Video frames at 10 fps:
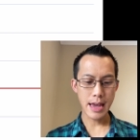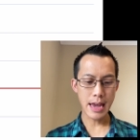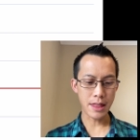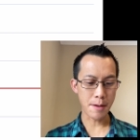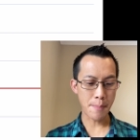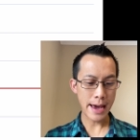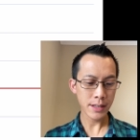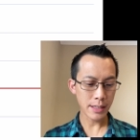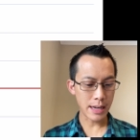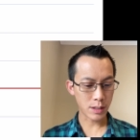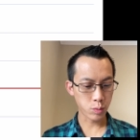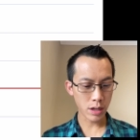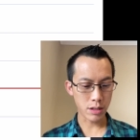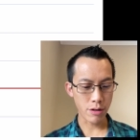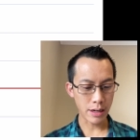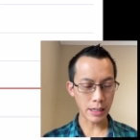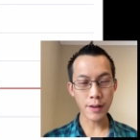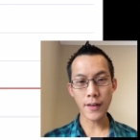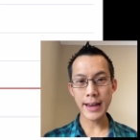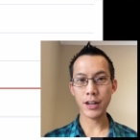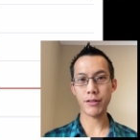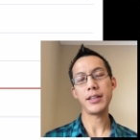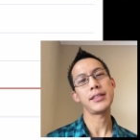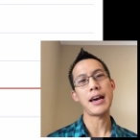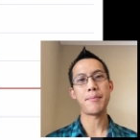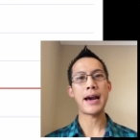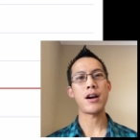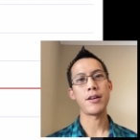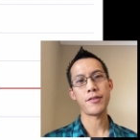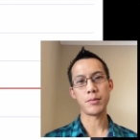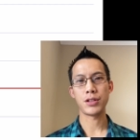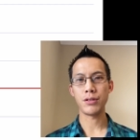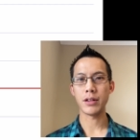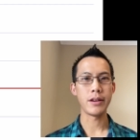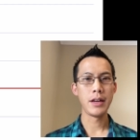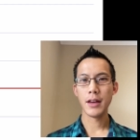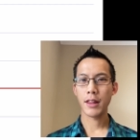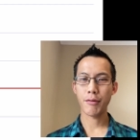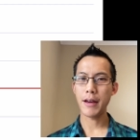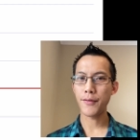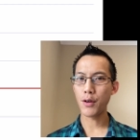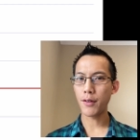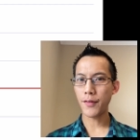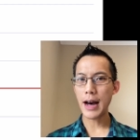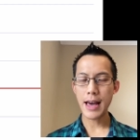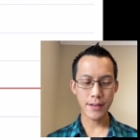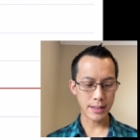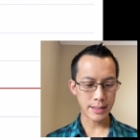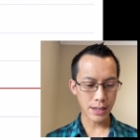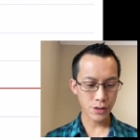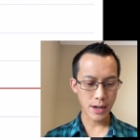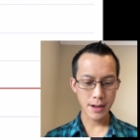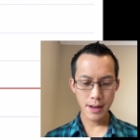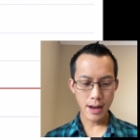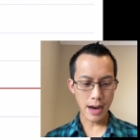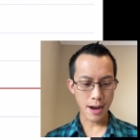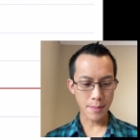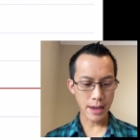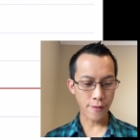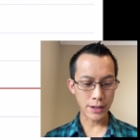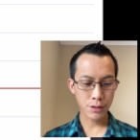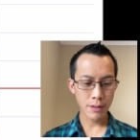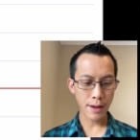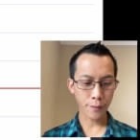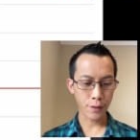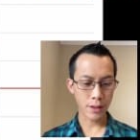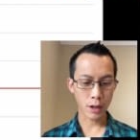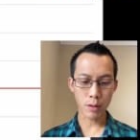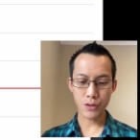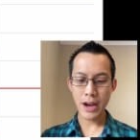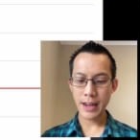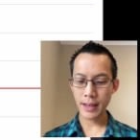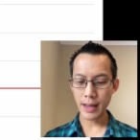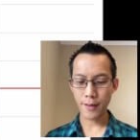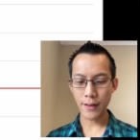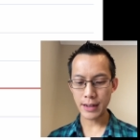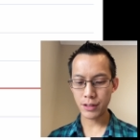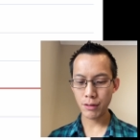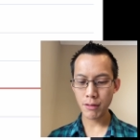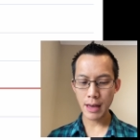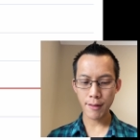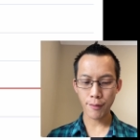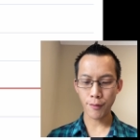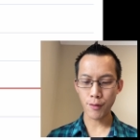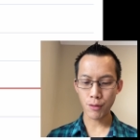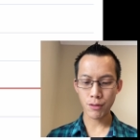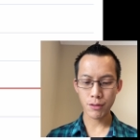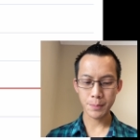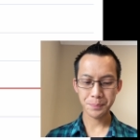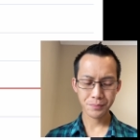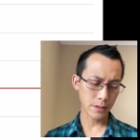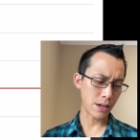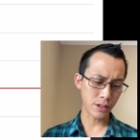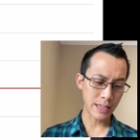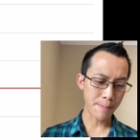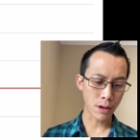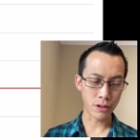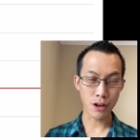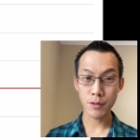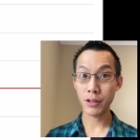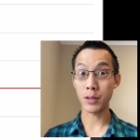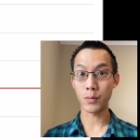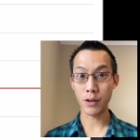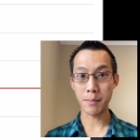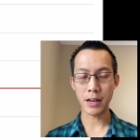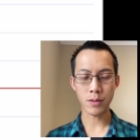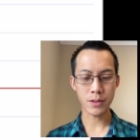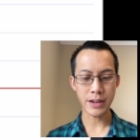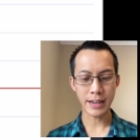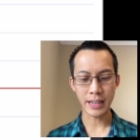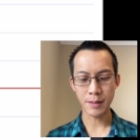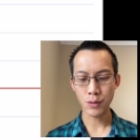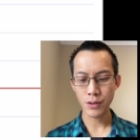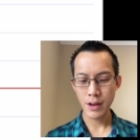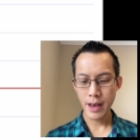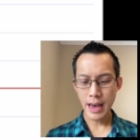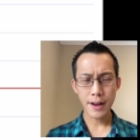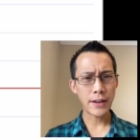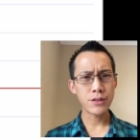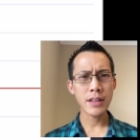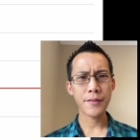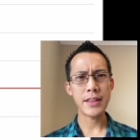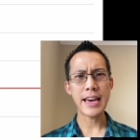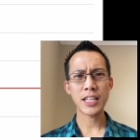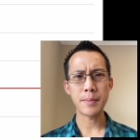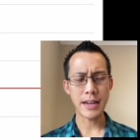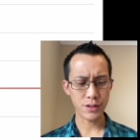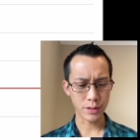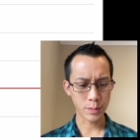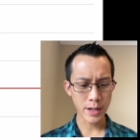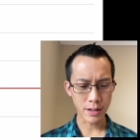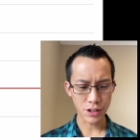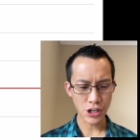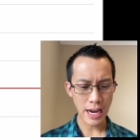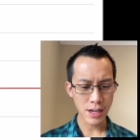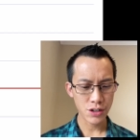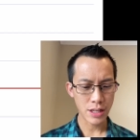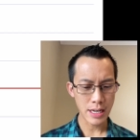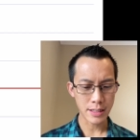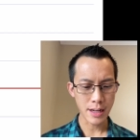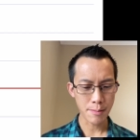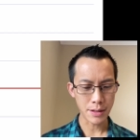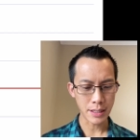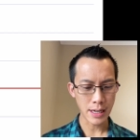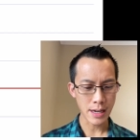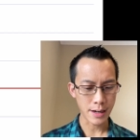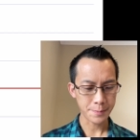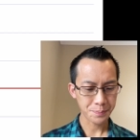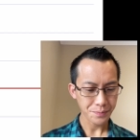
in the base, and it's worth noting, if I increase that power from 2 to 3, 4, 5, etc., um, if I do that for the quadratic, and if I do that for I should say polynomial because it won't be a quadratic anymore. And if I do that for the exponential as well and change these numbers here,